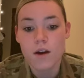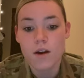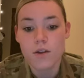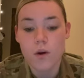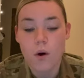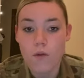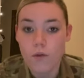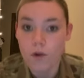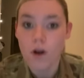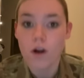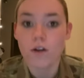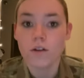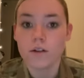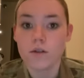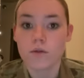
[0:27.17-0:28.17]
The
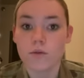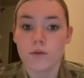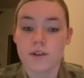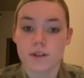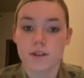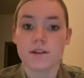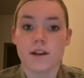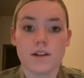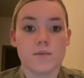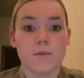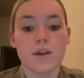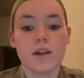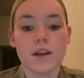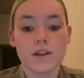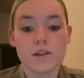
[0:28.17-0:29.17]
overall risk
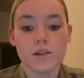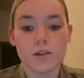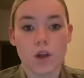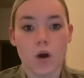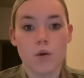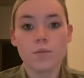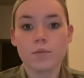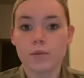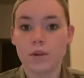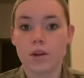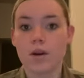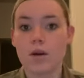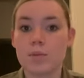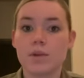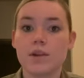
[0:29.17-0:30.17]
assessment is low,
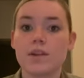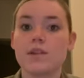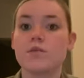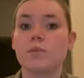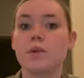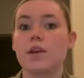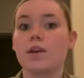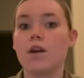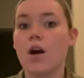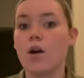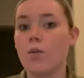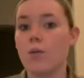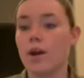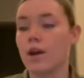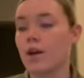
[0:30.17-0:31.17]
please be
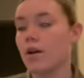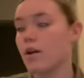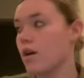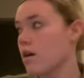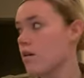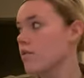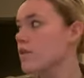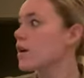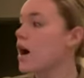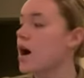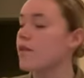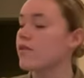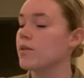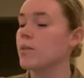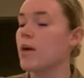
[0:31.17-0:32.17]
aware of the
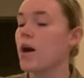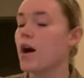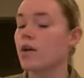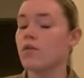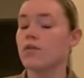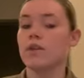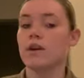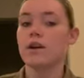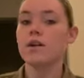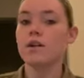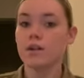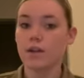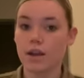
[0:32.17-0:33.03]
coffee pot over there.